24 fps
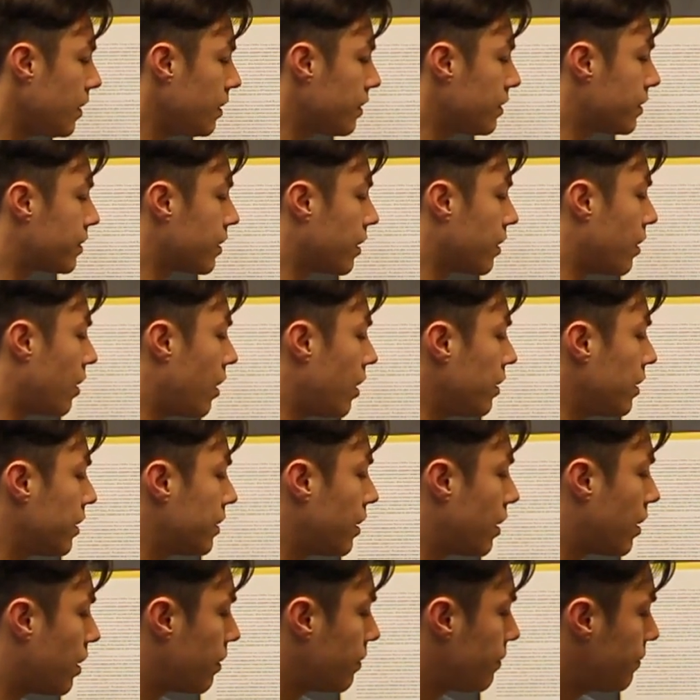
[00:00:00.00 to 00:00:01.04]
So all in
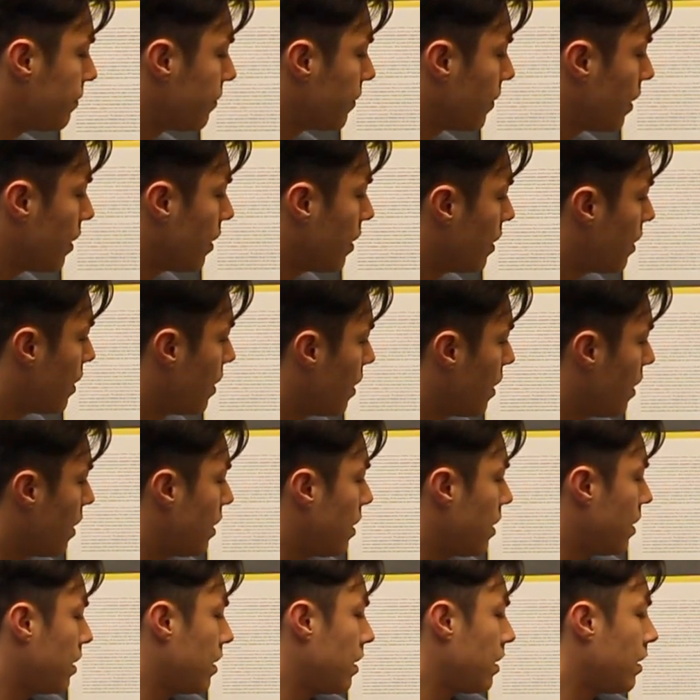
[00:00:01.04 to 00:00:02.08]
all,
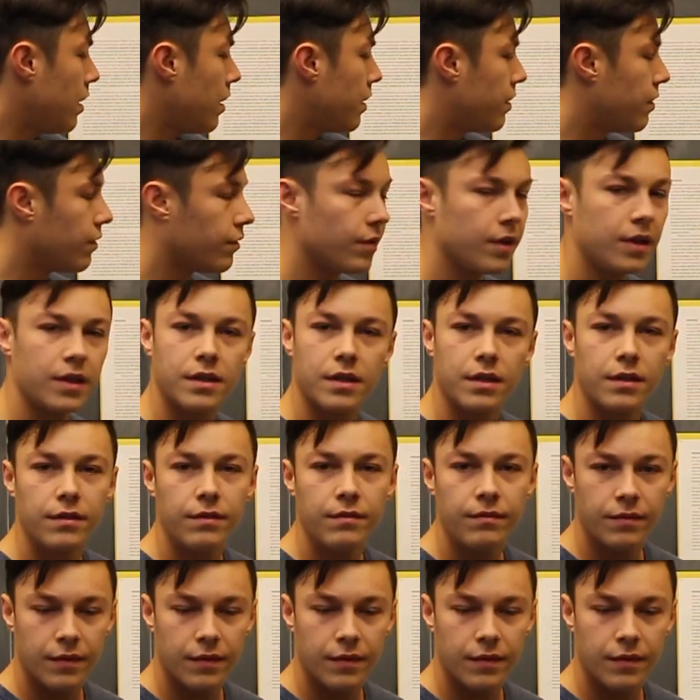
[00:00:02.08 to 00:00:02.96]
the reason